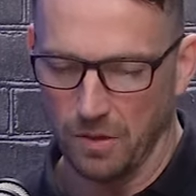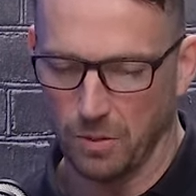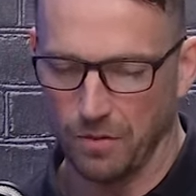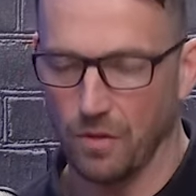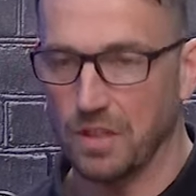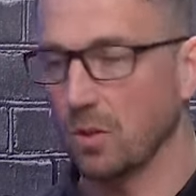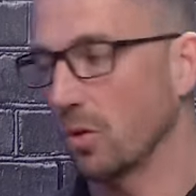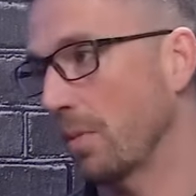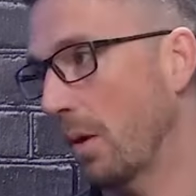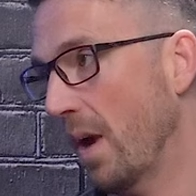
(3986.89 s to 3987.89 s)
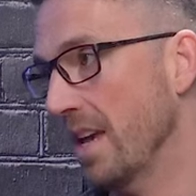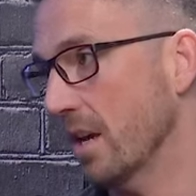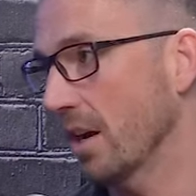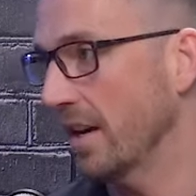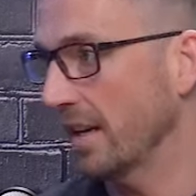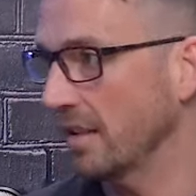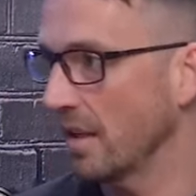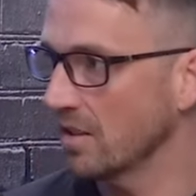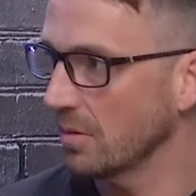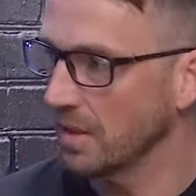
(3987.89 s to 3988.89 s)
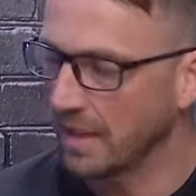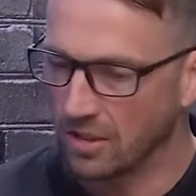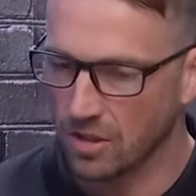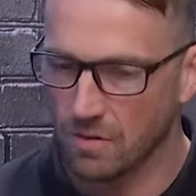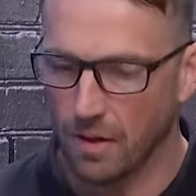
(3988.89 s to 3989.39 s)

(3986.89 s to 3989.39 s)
So we've obviously talked about weight cutting and some of the dangers